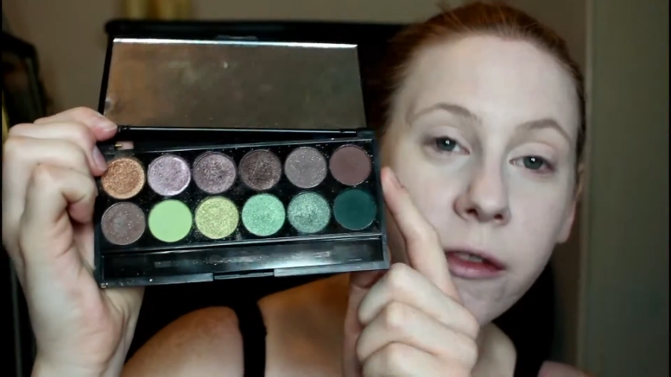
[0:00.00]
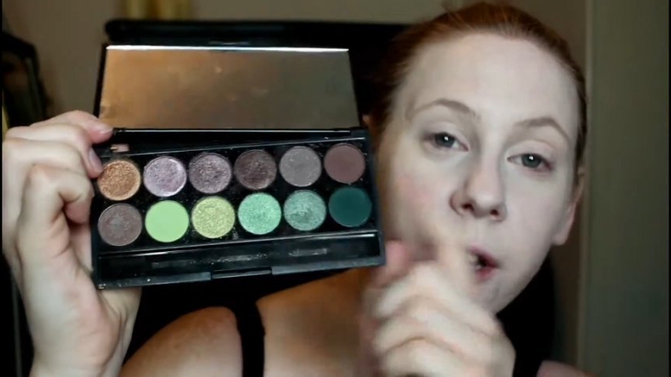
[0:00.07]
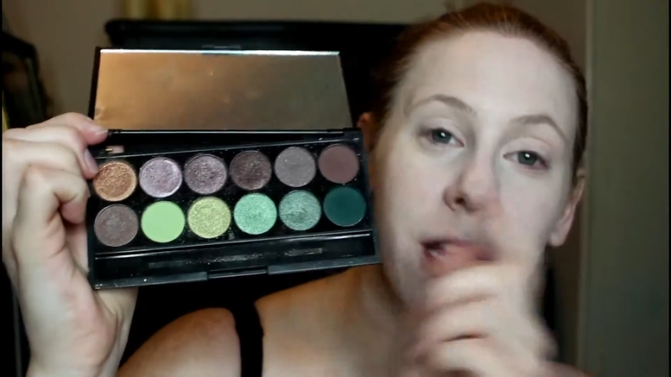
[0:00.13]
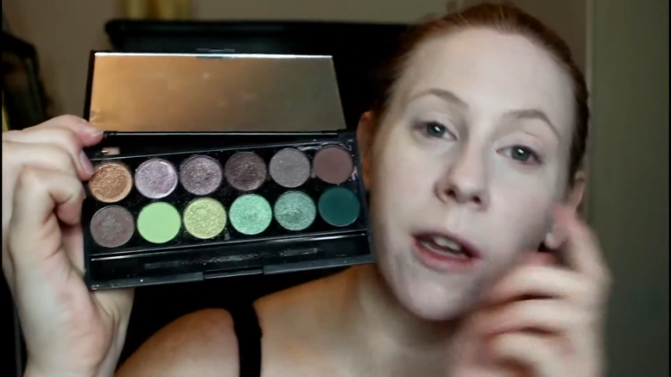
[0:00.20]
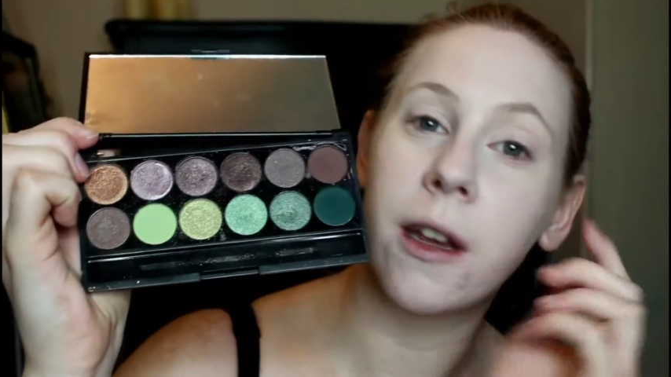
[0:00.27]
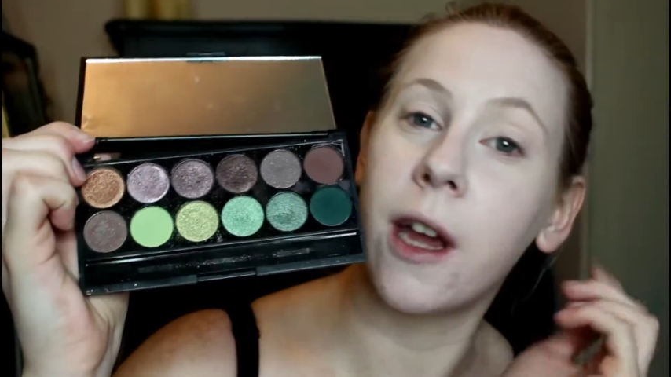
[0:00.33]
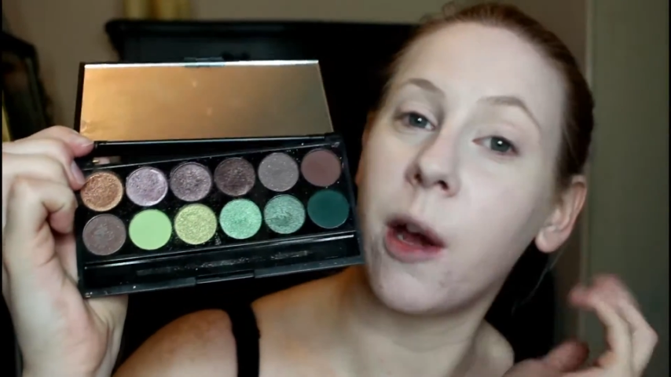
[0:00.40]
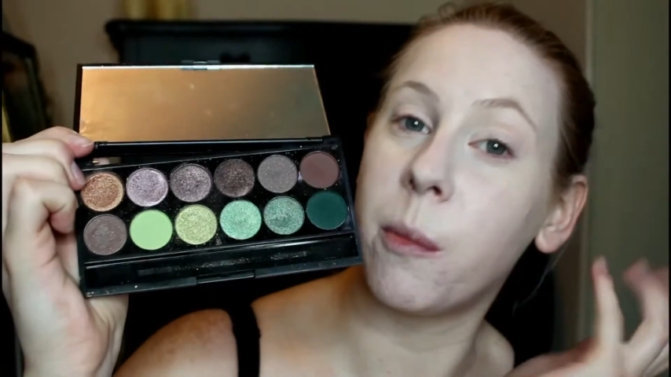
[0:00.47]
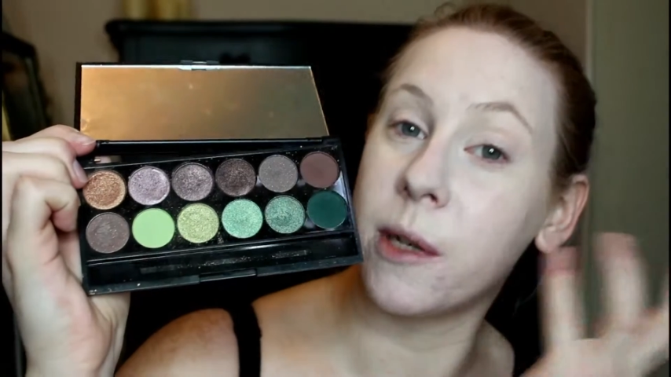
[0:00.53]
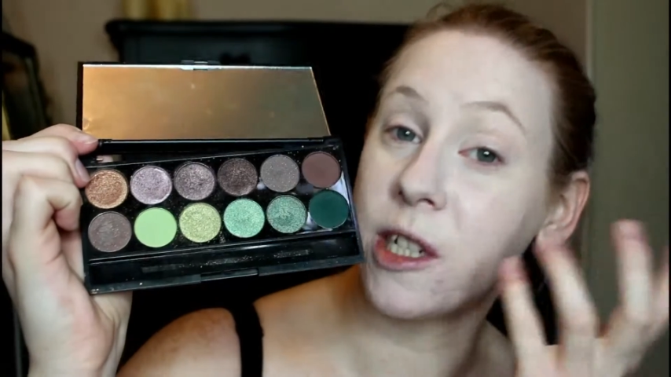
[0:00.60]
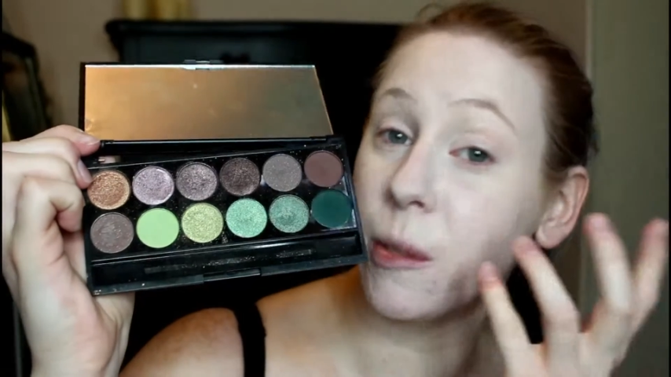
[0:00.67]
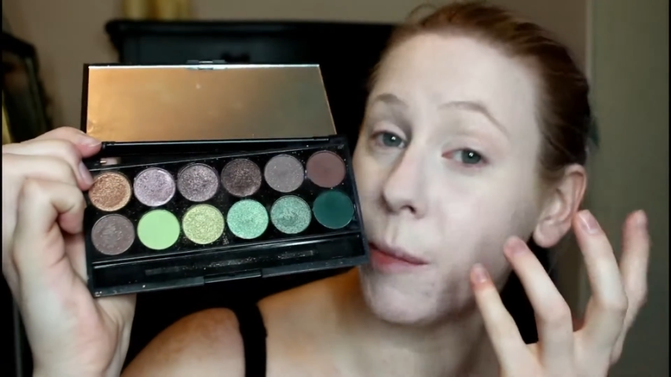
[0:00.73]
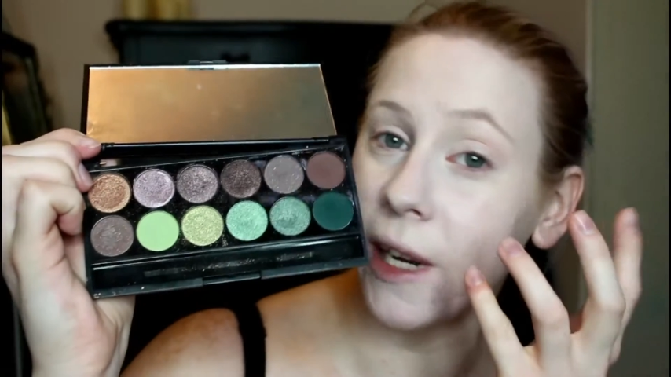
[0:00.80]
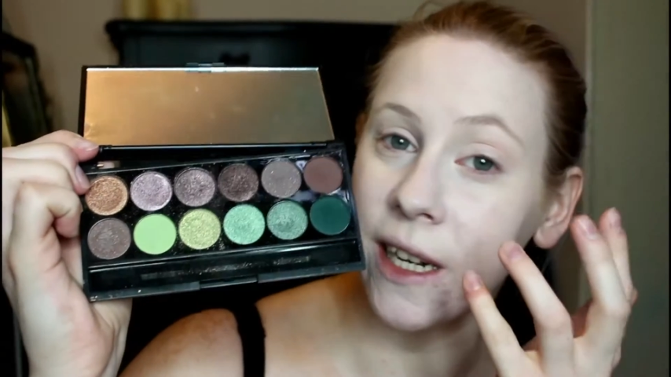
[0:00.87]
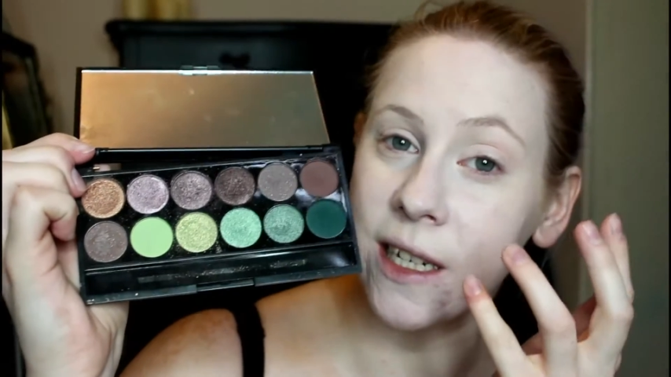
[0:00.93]
for helping
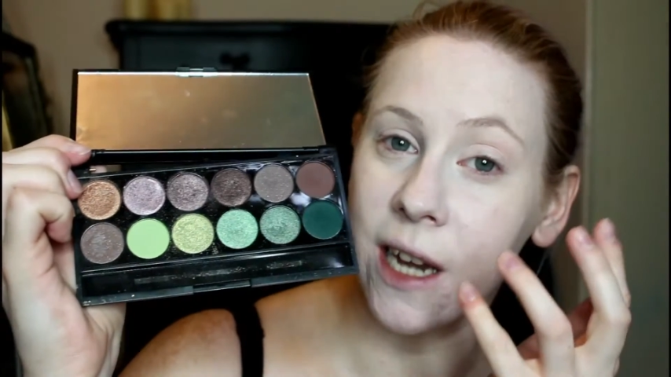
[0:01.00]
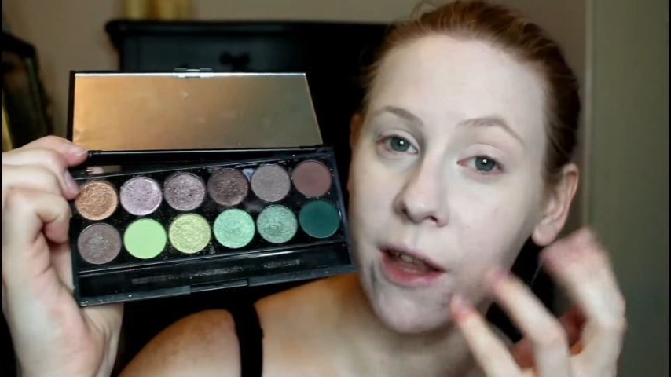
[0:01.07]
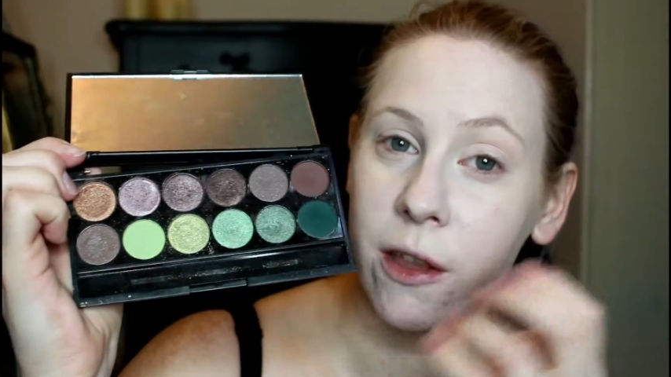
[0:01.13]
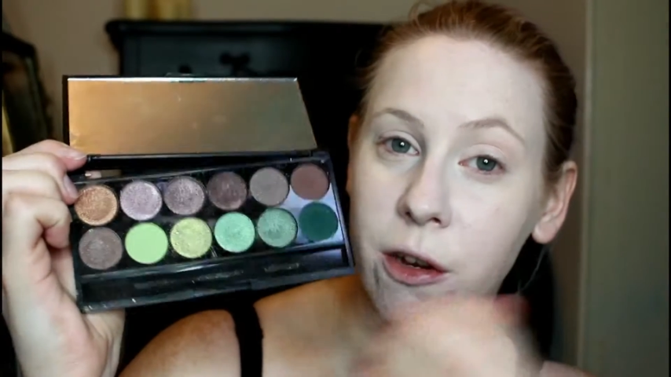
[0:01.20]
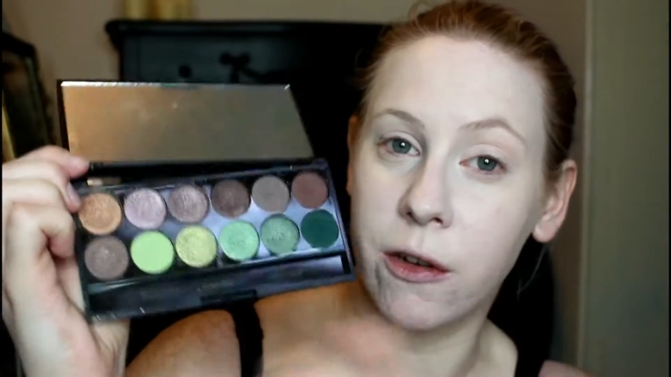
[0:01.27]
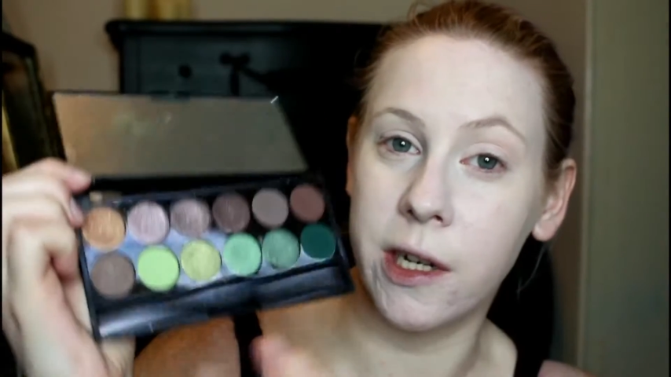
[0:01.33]
to blend out the